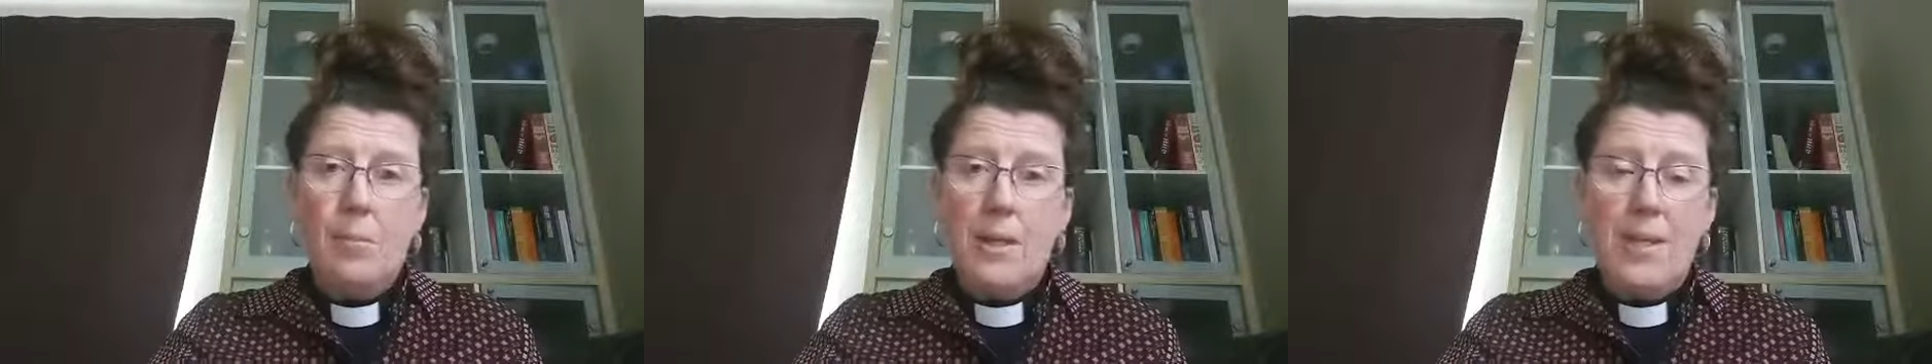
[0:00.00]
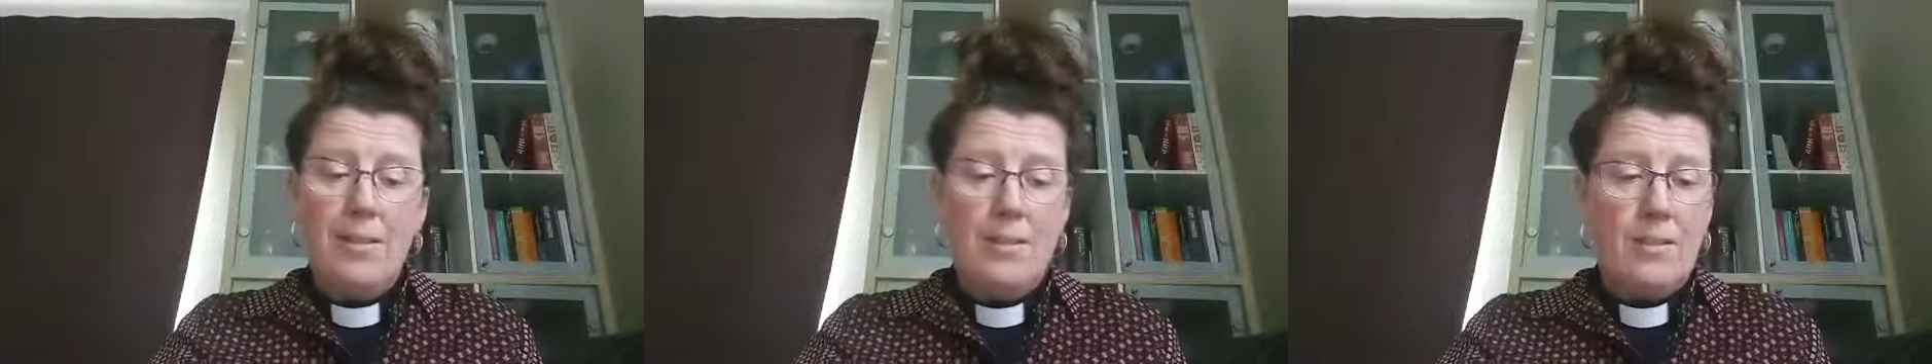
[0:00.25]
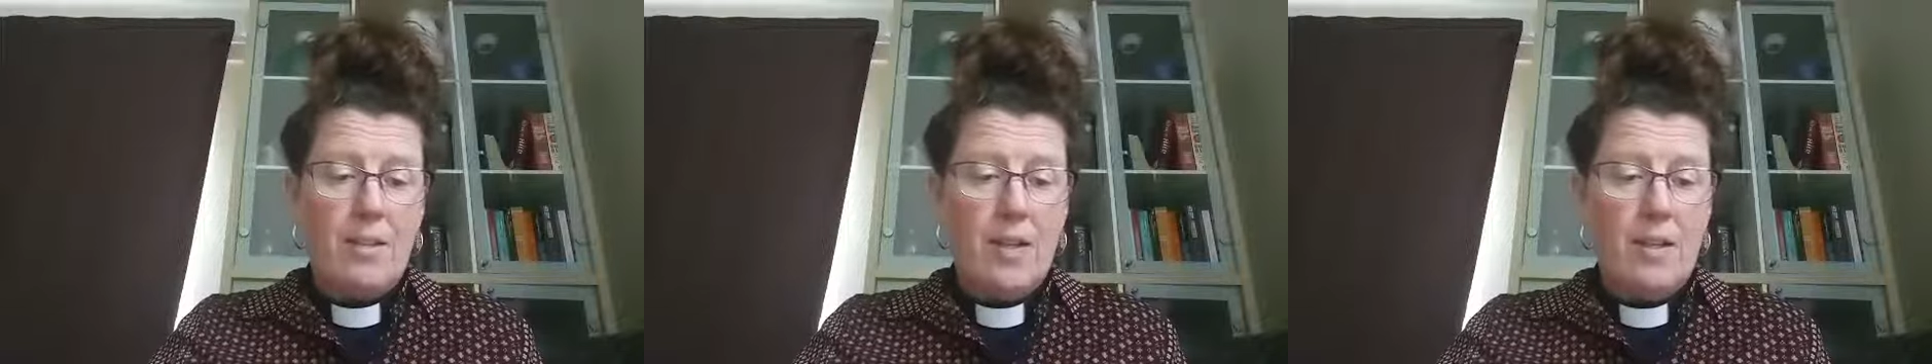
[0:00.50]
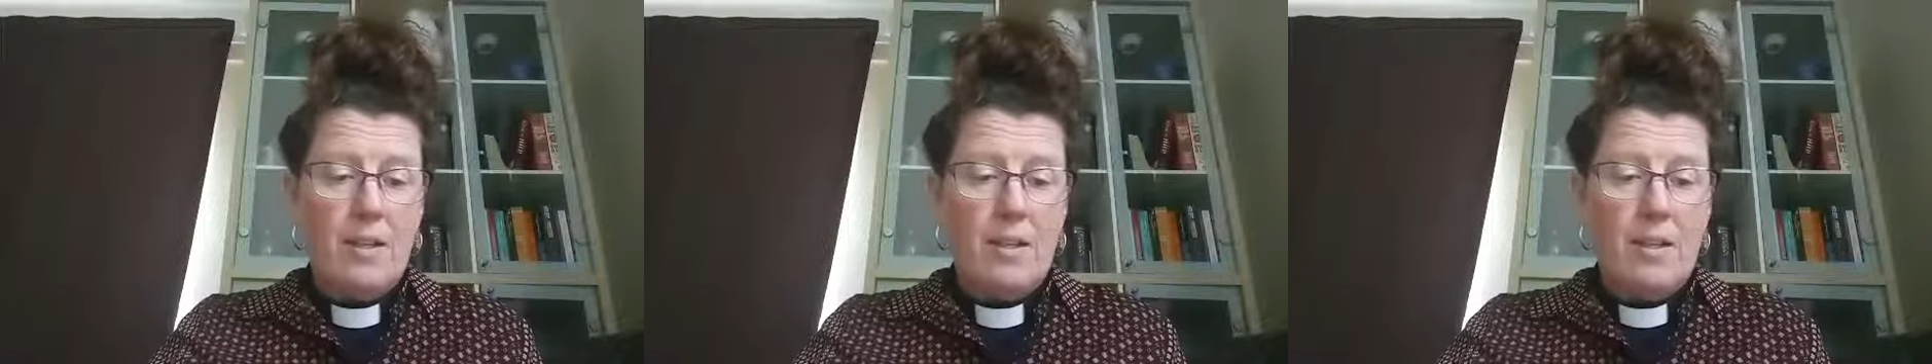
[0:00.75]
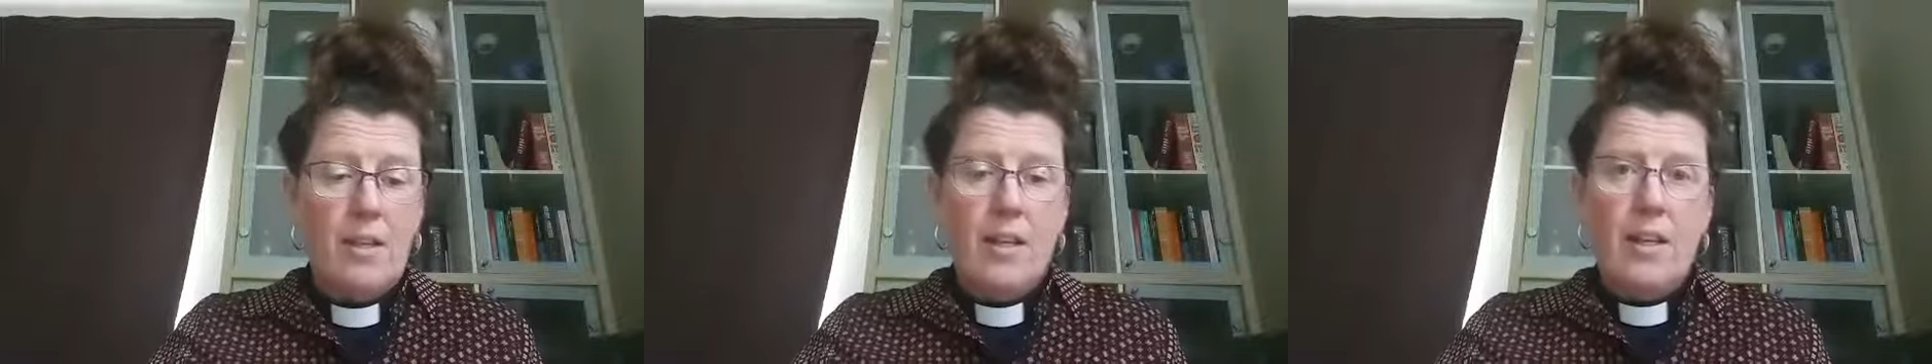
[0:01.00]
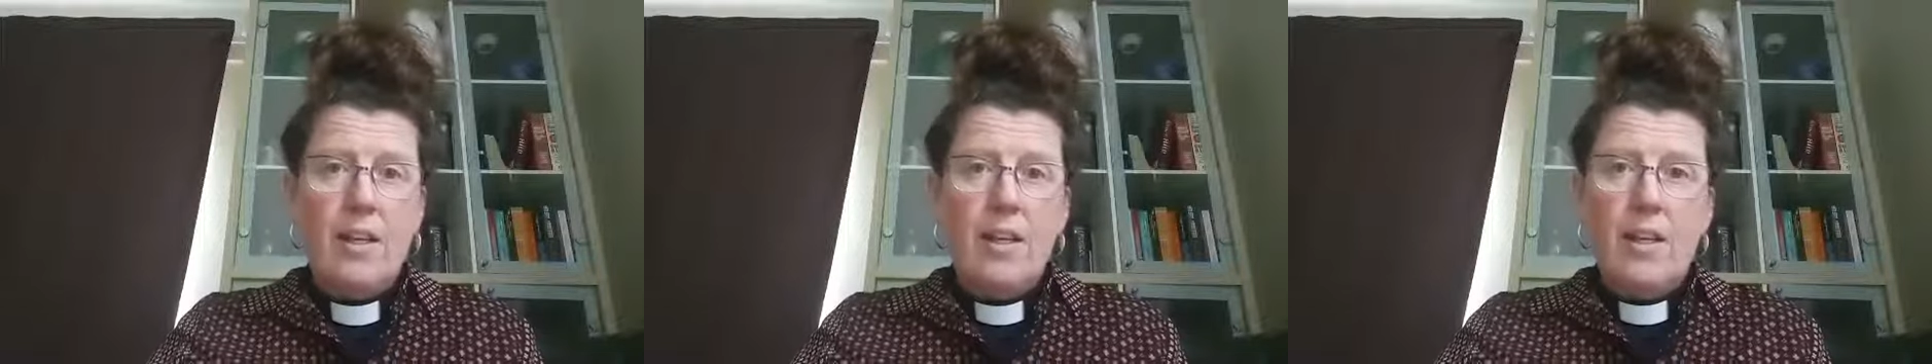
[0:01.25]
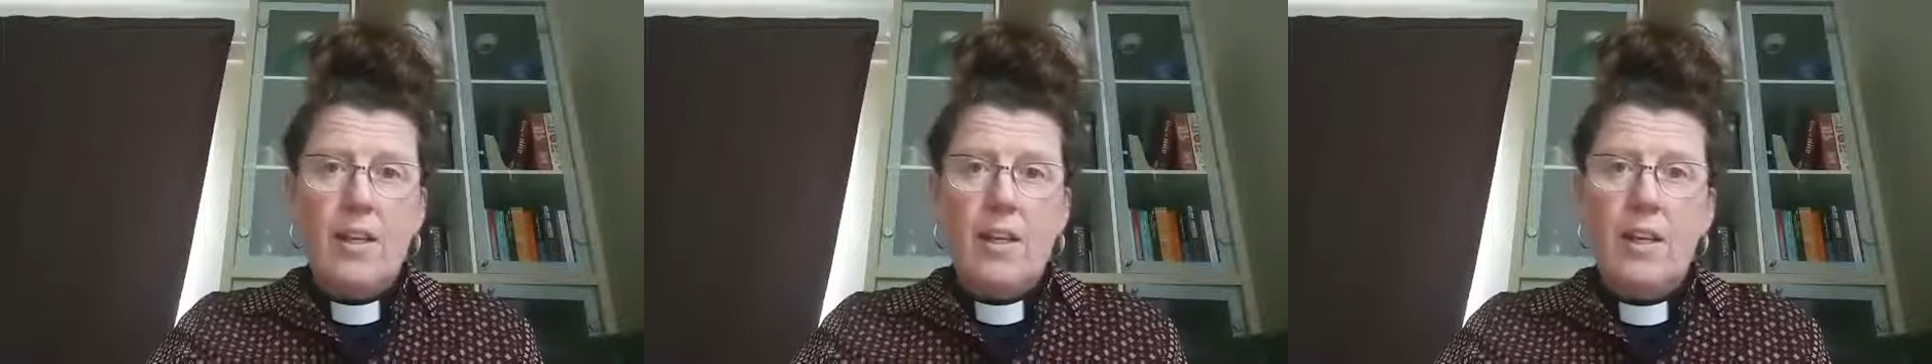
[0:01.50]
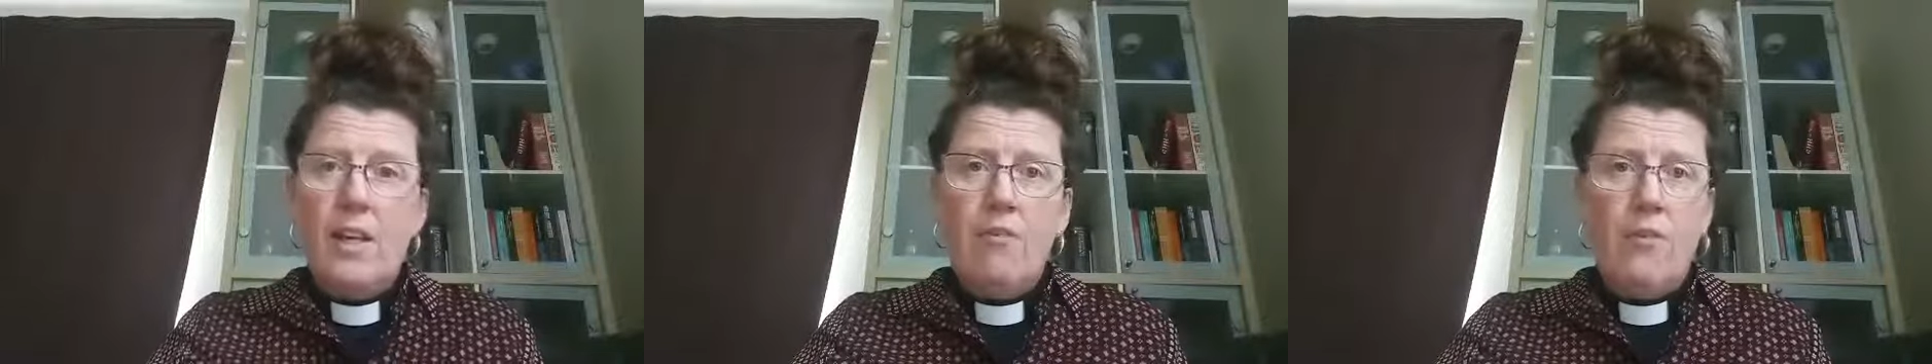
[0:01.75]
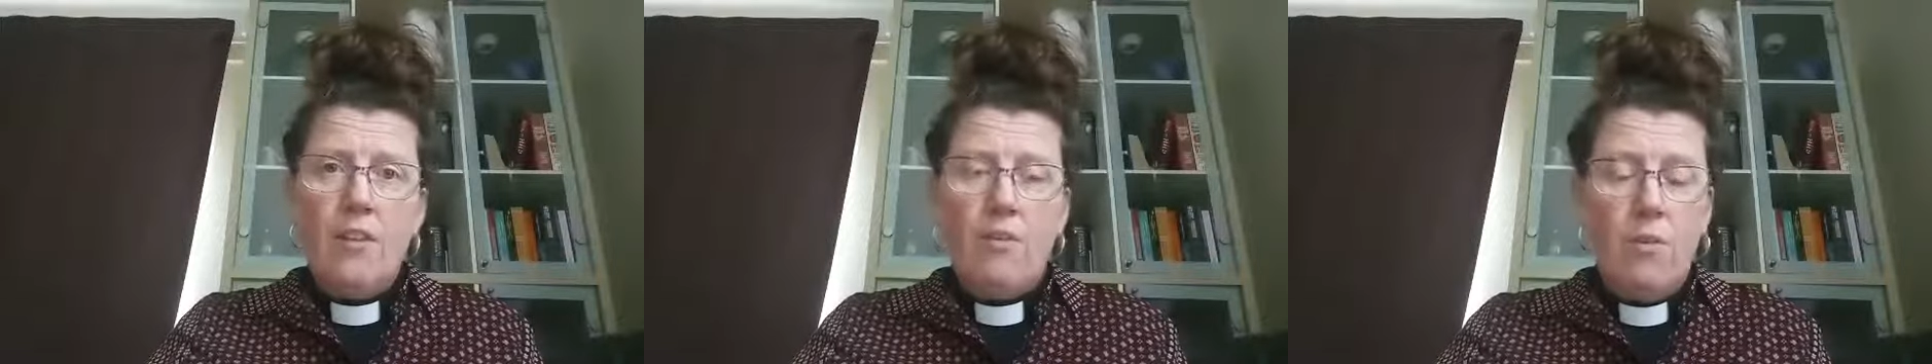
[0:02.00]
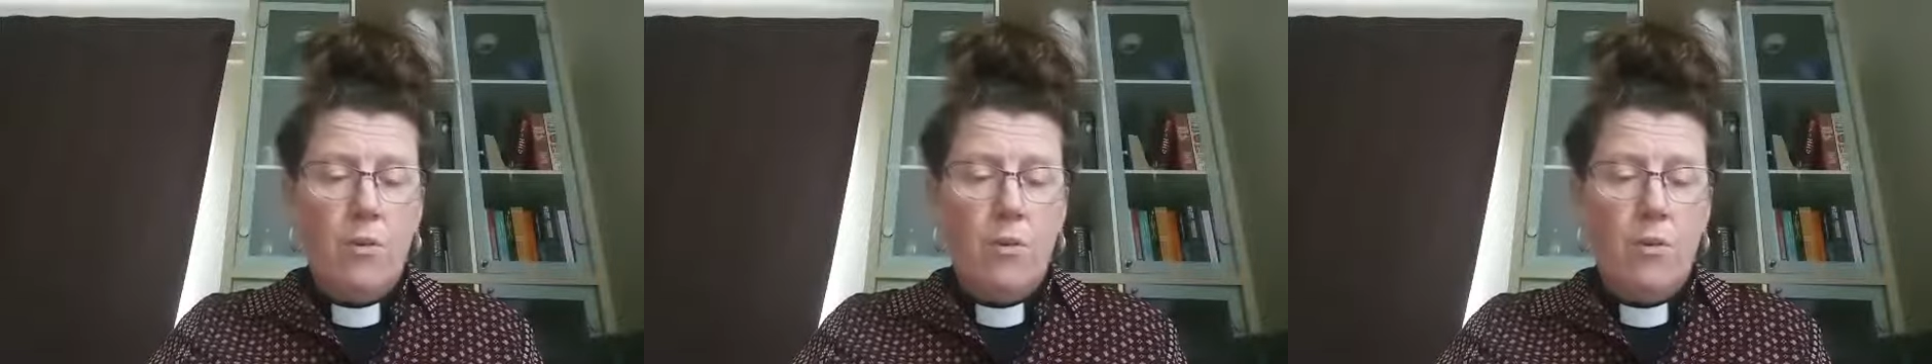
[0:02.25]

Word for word: Peter said, Even if